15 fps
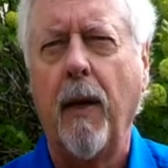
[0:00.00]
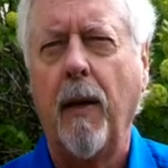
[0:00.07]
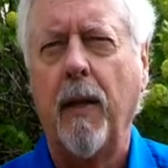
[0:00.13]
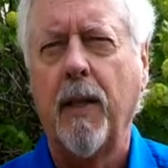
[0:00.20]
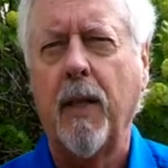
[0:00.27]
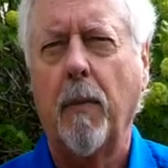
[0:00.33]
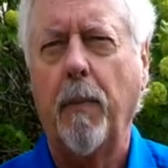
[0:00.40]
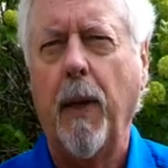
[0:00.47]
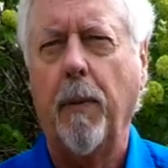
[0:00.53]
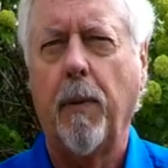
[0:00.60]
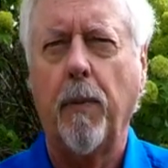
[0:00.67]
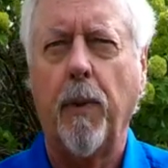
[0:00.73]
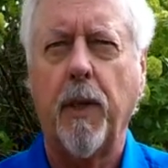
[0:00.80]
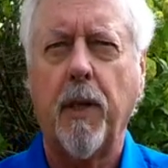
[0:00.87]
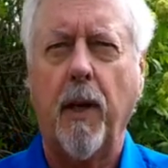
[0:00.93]
some people
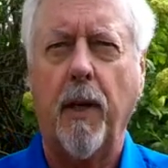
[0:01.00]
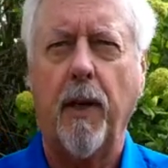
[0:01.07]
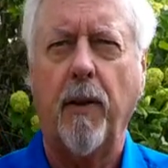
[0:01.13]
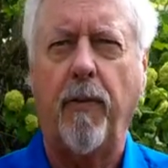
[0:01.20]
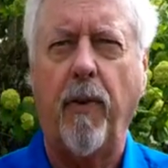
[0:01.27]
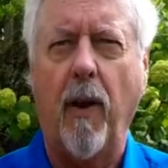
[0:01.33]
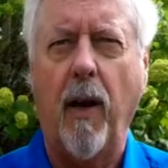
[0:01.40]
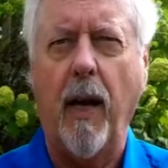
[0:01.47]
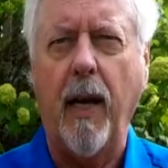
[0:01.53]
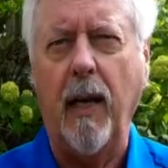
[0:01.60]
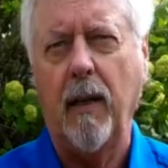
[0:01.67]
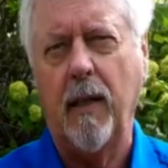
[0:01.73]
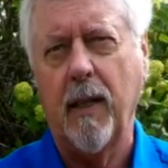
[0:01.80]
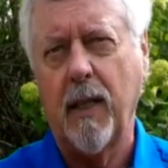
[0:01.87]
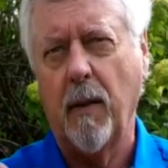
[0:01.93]
will tie on the fly
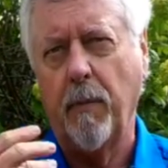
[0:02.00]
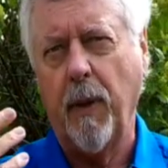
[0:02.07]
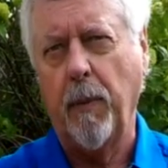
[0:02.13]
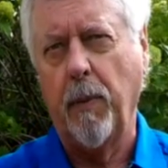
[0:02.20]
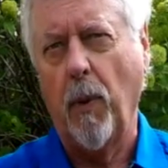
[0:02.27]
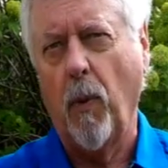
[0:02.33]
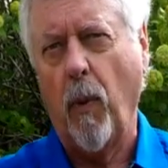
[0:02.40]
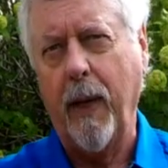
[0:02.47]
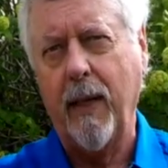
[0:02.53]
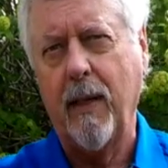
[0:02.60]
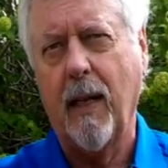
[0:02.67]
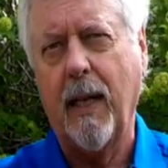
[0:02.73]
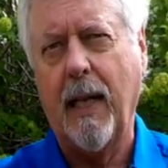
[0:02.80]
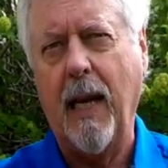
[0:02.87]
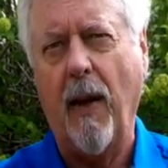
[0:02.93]
and some people will wait till
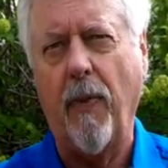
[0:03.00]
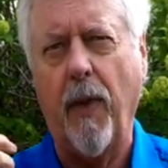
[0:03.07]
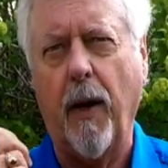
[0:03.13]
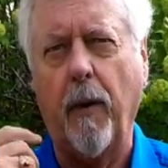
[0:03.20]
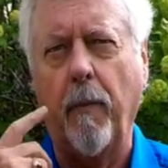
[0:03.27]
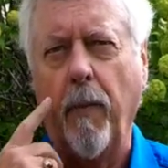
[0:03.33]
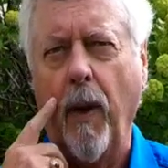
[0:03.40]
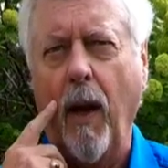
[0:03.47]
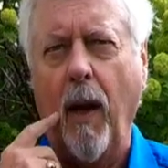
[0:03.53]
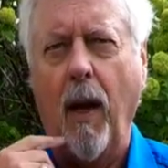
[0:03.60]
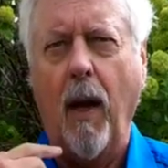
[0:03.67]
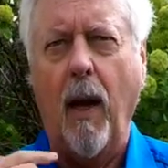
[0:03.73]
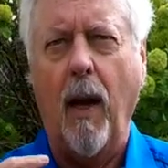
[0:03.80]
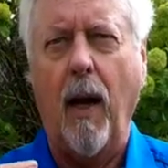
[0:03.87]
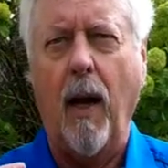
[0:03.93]
they get there.
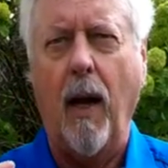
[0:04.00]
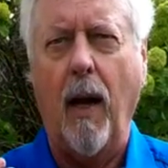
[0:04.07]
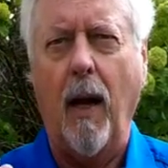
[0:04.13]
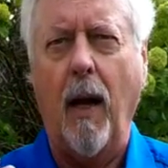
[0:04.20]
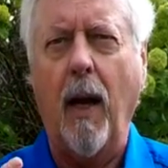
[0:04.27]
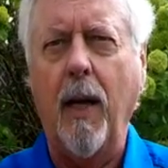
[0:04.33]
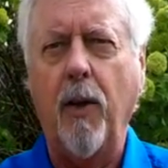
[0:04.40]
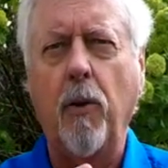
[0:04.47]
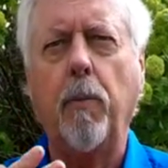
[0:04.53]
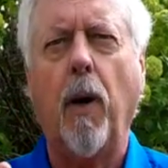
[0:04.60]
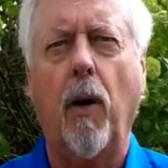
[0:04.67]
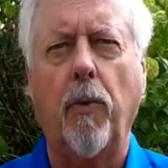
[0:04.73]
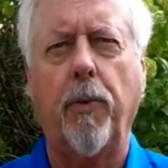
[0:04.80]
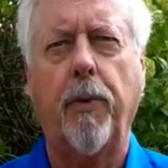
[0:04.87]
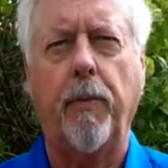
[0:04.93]
I do
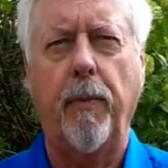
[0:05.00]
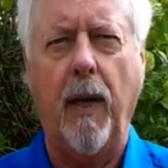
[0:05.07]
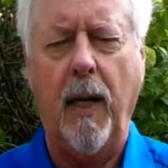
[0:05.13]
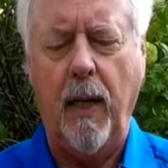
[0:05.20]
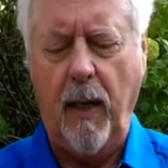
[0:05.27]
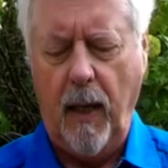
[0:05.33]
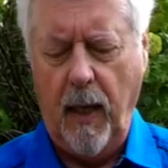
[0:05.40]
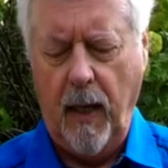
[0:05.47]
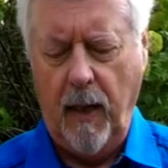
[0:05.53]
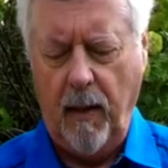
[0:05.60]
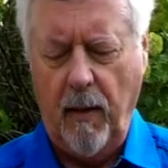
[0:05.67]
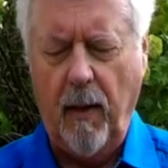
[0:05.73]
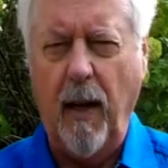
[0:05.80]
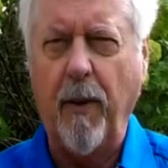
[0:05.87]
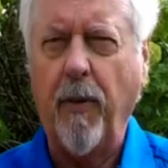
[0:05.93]
both, and
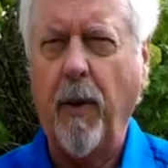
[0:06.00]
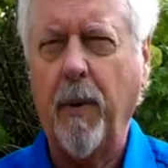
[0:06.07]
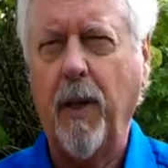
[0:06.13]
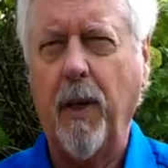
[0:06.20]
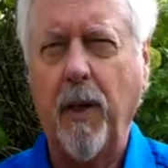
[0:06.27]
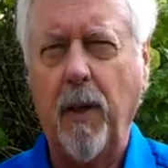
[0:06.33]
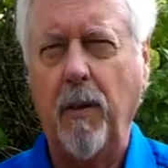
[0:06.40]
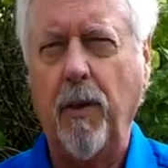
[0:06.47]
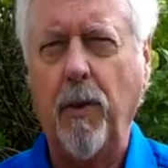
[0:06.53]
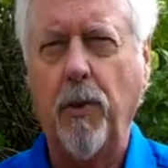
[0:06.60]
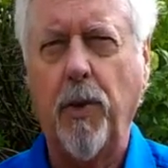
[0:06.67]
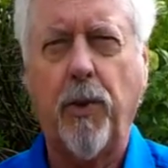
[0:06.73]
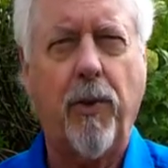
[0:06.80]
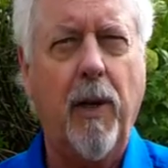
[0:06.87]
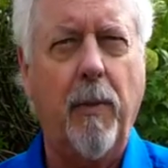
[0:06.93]
if I'm going to use
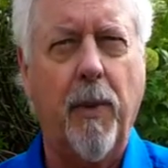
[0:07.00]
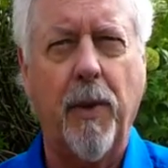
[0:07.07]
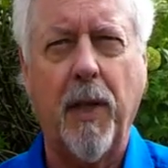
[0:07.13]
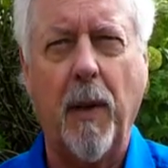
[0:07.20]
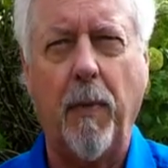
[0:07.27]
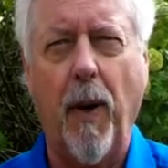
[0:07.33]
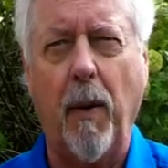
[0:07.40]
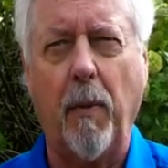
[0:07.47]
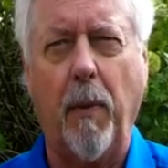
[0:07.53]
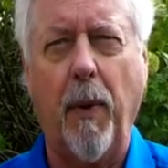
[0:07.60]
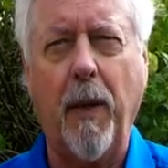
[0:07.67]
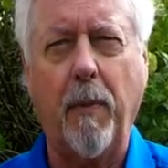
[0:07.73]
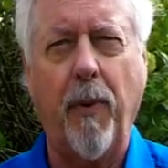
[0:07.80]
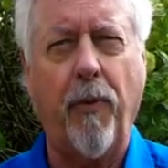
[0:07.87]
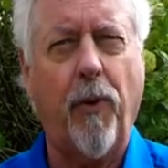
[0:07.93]
streamers, I
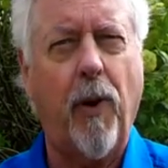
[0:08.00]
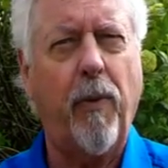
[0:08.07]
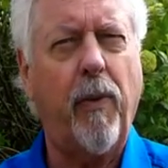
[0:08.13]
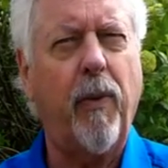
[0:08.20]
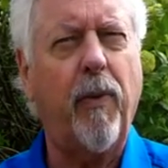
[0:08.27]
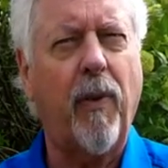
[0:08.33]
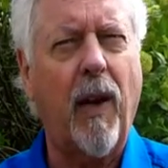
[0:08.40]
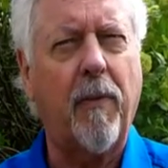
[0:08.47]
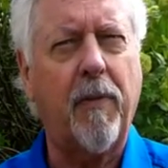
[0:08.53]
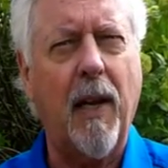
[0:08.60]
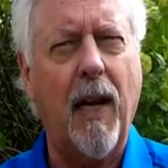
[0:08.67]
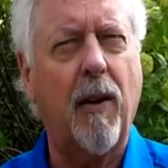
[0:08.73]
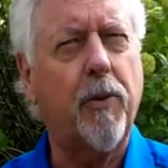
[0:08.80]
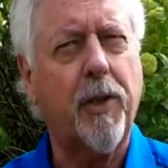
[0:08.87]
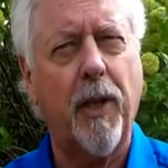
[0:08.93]
probably, before I've even left the
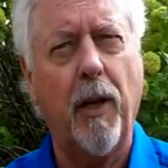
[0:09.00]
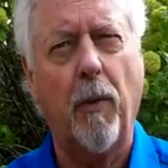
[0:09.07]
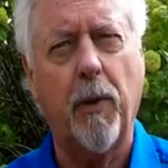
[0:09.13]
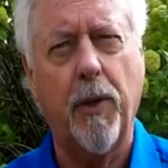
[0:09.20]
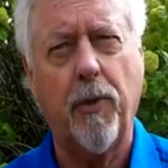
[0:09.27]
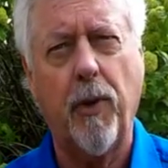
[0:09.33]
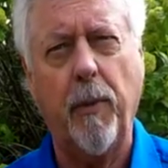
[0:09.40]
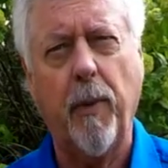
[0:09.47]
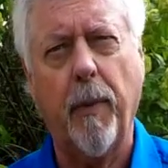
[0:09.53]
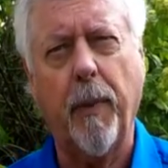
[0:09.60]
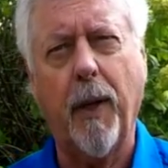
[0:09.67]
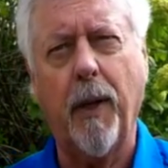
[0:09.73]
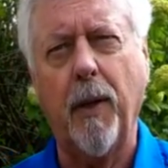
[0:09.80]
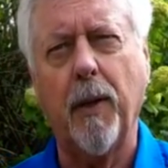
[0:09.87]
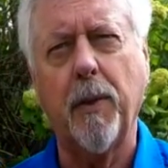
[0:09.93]
house, I know what streamer I'm
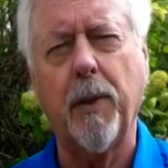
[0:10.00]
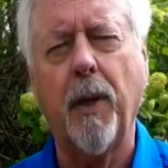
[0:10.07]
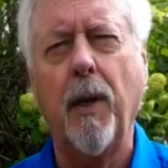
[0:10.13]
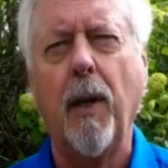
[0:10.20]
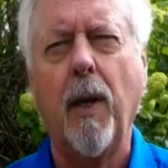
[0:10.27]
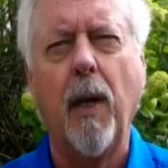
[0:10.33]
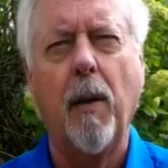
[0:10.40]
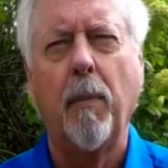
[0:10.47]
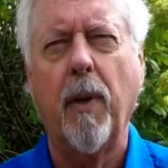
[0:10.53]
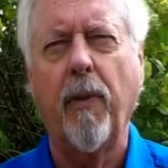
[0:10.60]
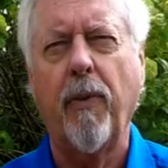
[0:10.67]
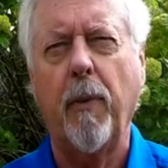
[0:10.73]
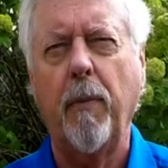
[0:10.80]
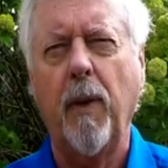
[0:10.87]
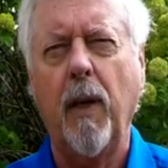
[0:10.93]
going to use. But if
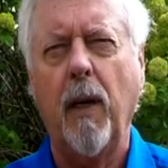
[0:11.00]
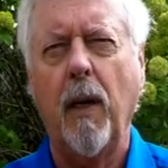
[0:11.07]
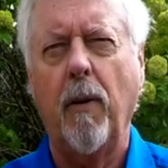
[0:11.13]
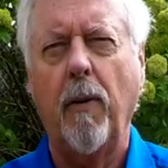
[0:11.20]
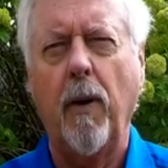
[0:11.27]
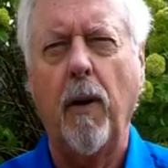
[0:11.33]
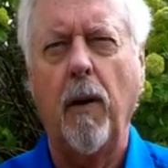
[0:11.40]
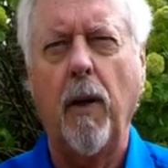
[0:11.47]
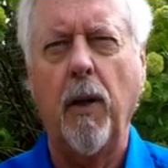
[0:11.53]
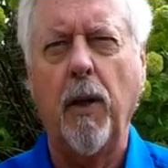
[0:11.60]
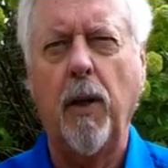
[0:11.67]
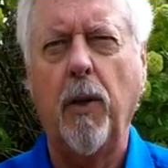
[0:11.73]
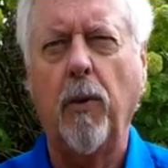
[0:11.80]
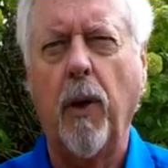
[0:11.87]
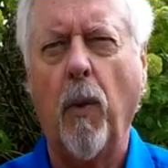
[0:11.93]
I'm
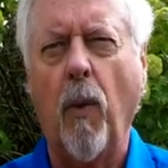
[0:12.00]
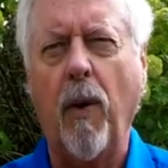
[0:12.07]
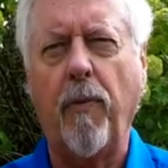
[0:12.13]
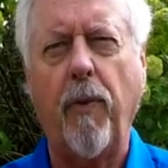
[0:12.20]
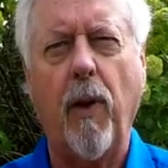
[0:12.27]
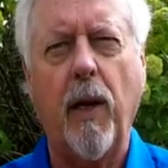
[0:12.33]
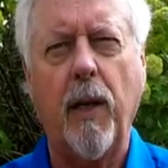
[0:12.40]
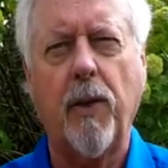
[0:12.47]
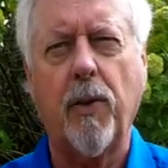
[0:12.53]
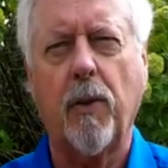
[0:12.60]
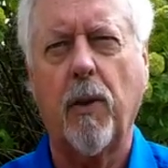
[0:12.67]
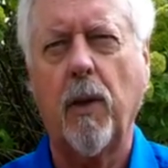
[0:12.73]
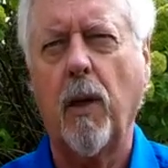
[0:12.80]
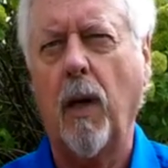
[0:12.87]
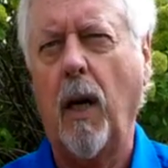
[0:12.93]
doing wet flies
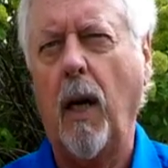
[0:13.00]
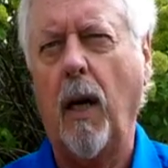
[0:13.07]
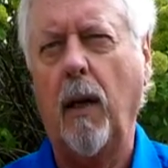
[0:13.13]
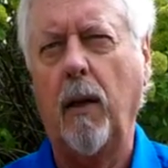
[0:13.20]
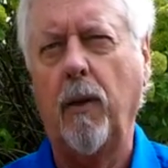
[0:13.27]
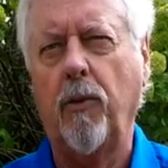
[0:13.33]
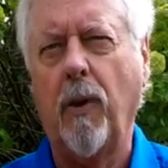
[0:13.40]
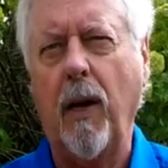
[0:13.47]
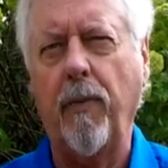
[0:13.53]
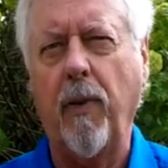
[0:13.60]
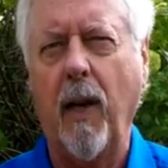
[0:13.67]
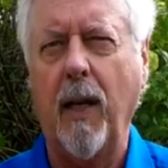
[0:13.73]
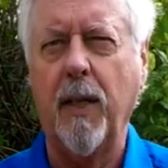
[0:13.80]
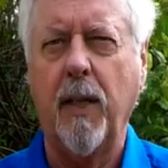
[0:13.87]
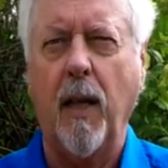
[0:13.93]
or dry
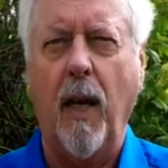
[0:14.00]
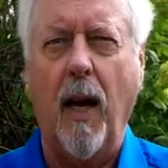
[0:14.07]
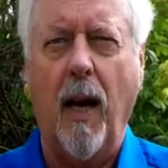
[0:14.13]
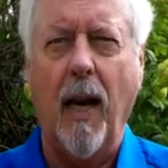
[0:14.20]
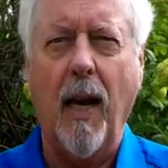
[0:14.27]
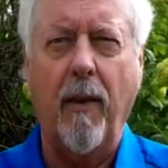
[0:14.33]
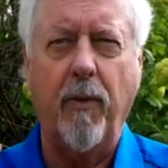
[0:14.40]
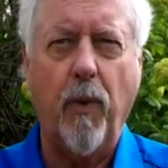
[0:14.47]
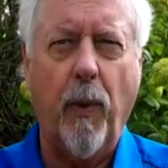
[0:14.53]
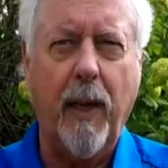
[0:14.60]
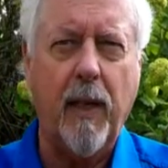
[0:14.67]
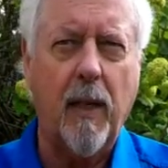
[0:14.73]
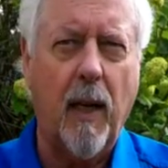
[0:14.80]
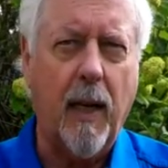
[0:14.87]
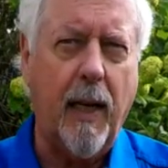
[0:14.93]
flies, I'll have to wait
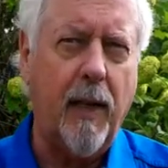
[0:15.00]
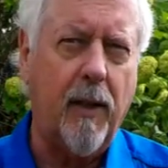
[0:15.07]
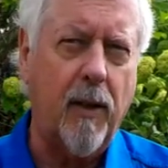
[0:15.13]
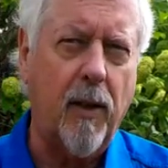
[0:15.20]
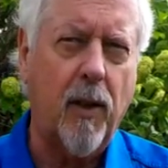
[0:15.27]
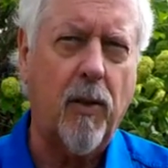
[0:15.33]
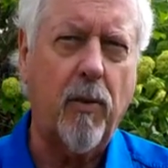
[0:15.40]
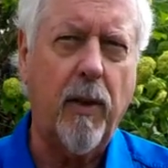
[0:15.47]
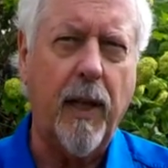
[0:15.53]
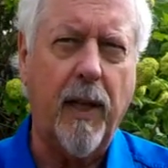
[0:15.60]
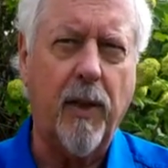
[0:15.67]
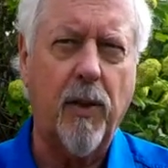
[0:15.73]
till I get to the creek. So